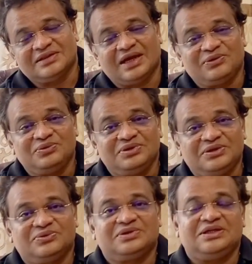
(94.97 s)
that you
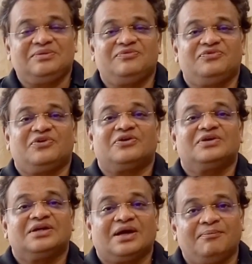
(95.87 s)
need to keep
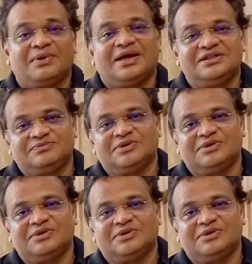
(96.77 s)
for compliance